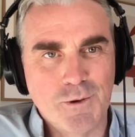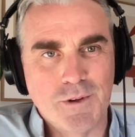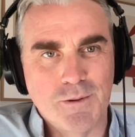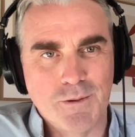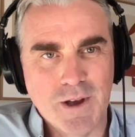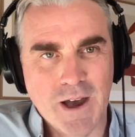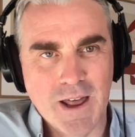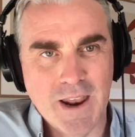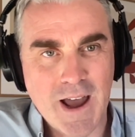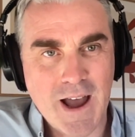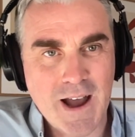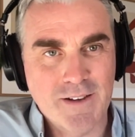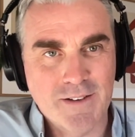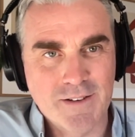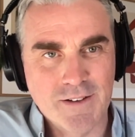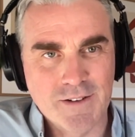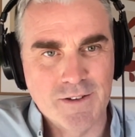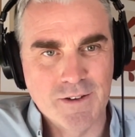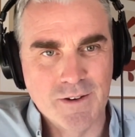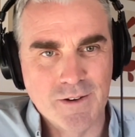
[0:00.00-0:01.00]
that we had
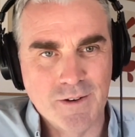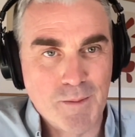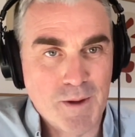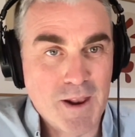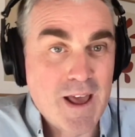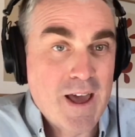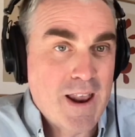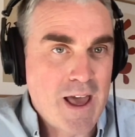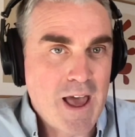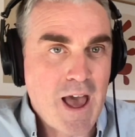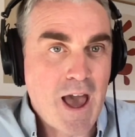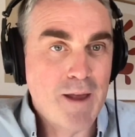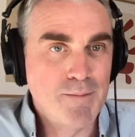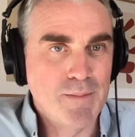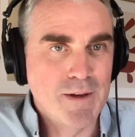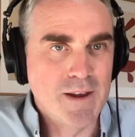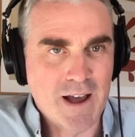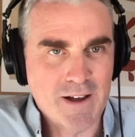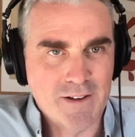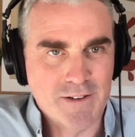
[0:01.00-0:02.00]
access to. I mean, yeah. I had
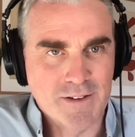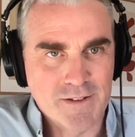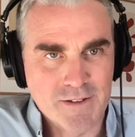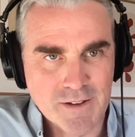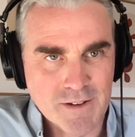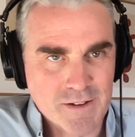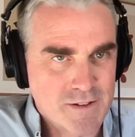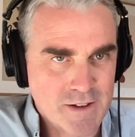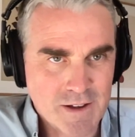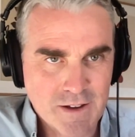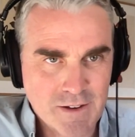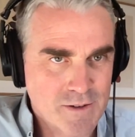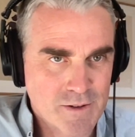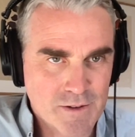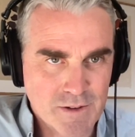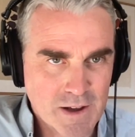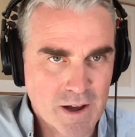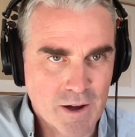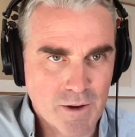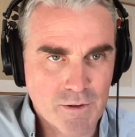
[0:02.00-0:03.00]
admin access to this thing, so it's
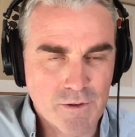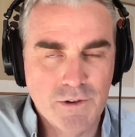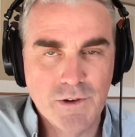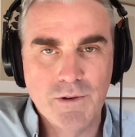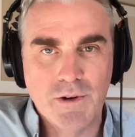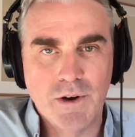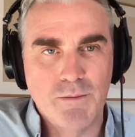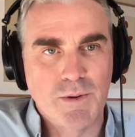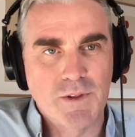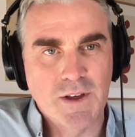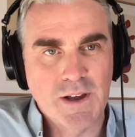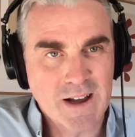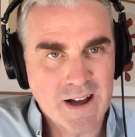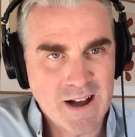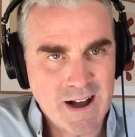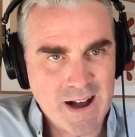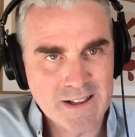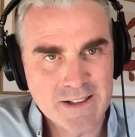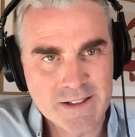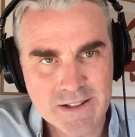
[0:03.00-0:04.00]
like I would do it. But the
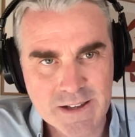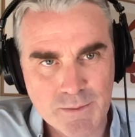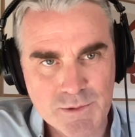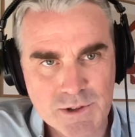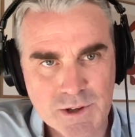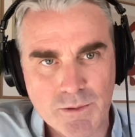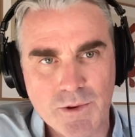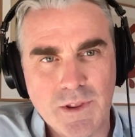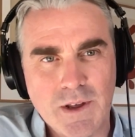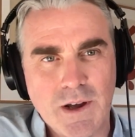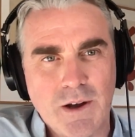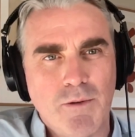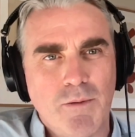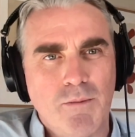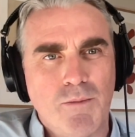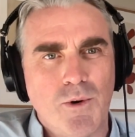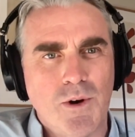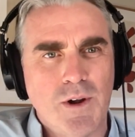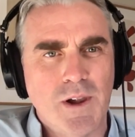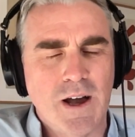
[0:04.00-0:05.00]
concepts that were there were
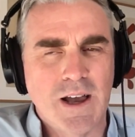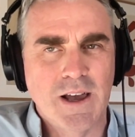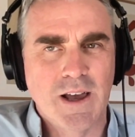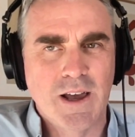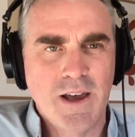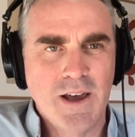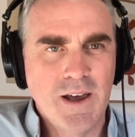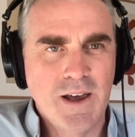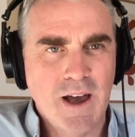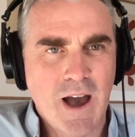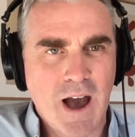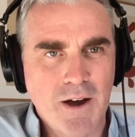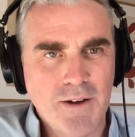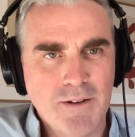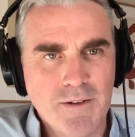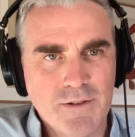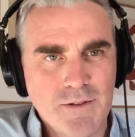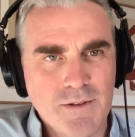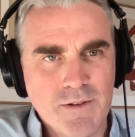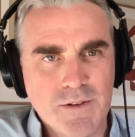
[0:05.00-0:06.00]
more like how to
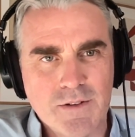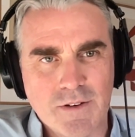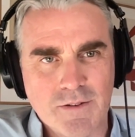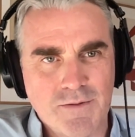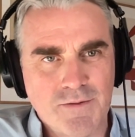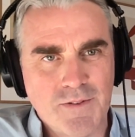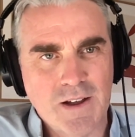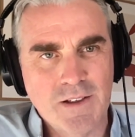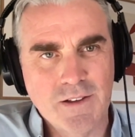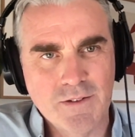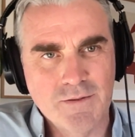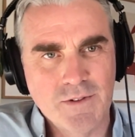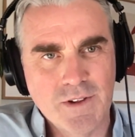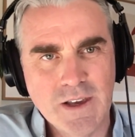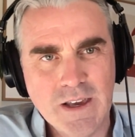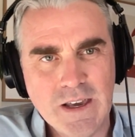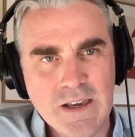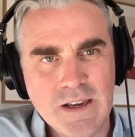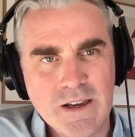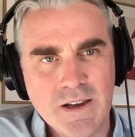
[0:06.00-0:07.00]
do this
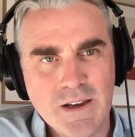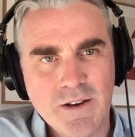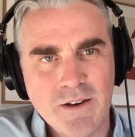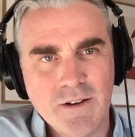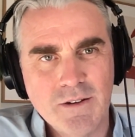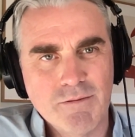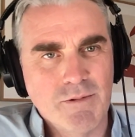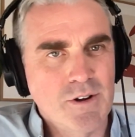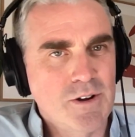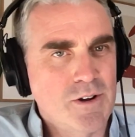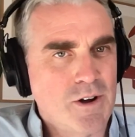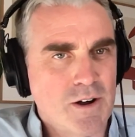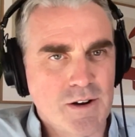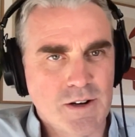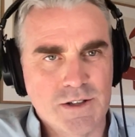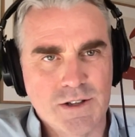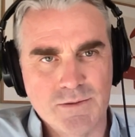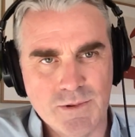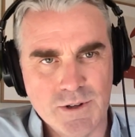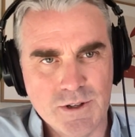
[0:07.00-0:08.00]
effectively,
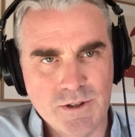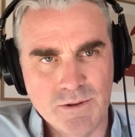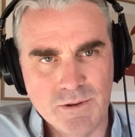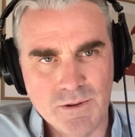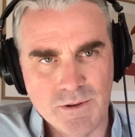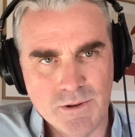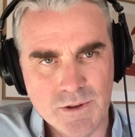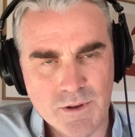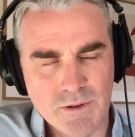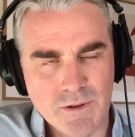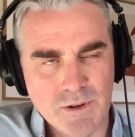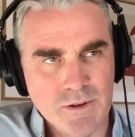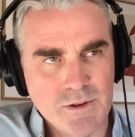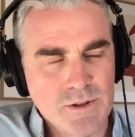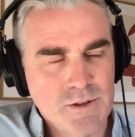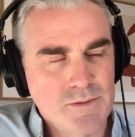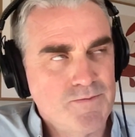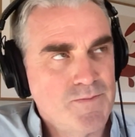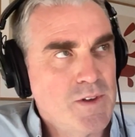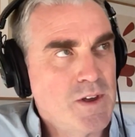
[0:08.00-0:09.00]
regardless yeah. of what tool you use.